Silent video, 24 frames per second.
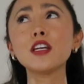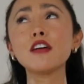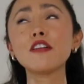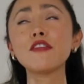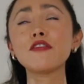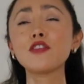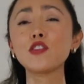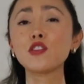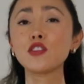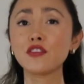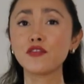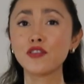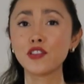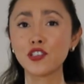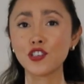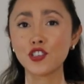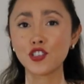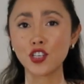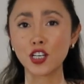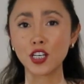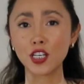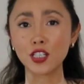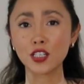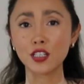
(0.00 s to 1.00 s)
a few different
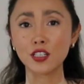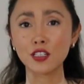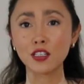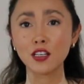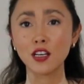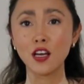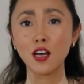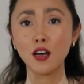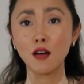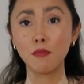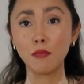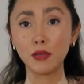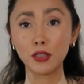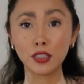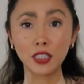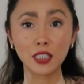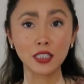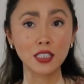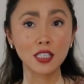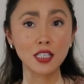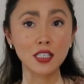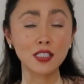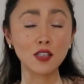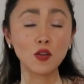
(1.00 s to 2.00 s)
shades, but
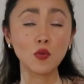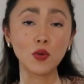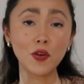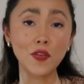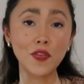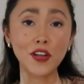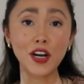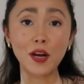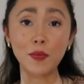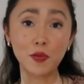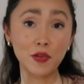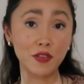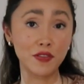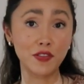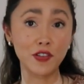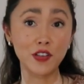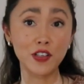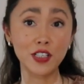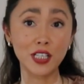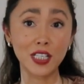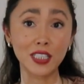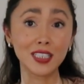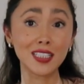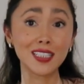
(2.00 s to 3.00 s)
this is the one that I
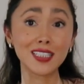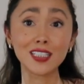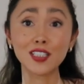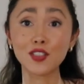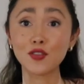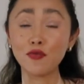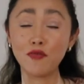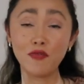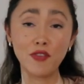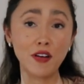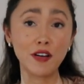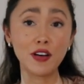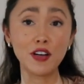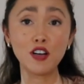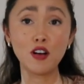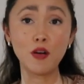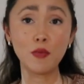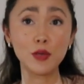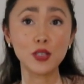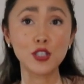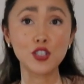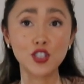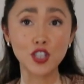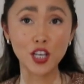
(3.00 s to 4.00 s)
preferred. I think it's a very
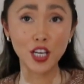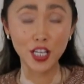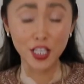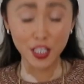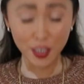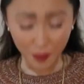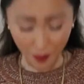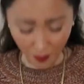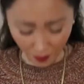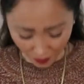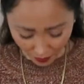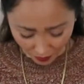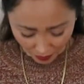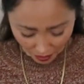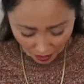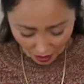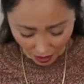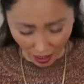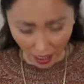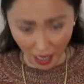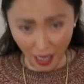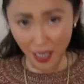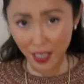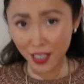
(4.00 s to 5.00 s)
lovely shade
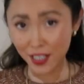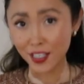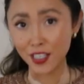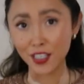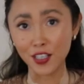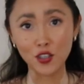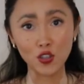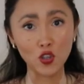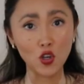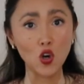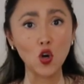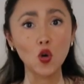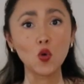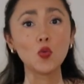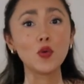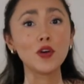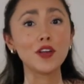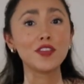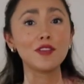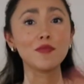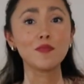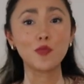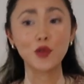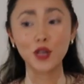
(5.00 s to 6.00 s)
and it'll go
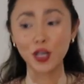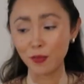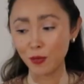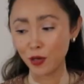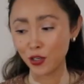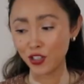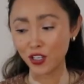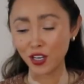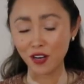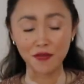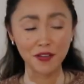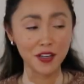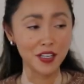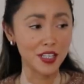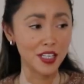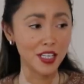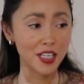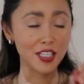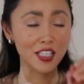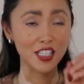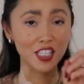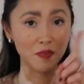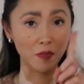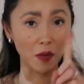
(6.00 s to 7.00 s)
with pretty much
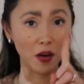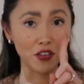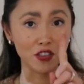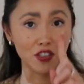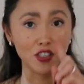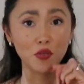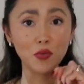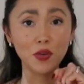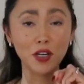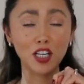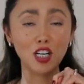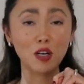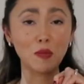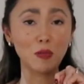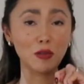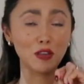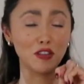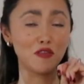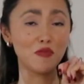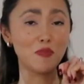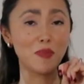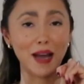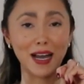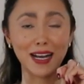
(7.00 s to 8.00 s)
everything, especially with a couple
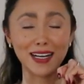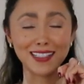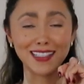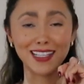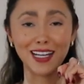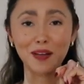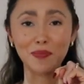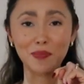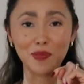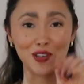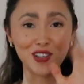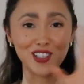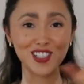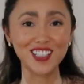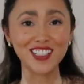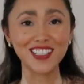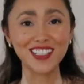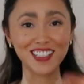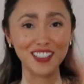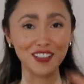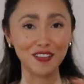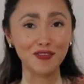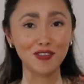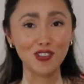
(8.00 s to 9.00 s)
of bags that I
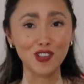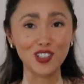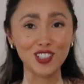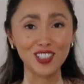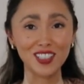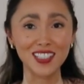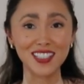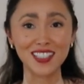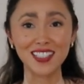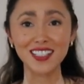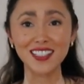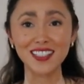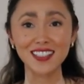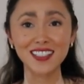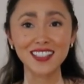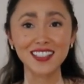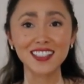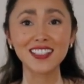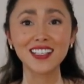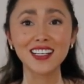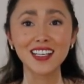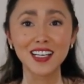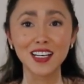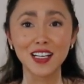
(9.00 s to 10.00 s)
purchased for the season.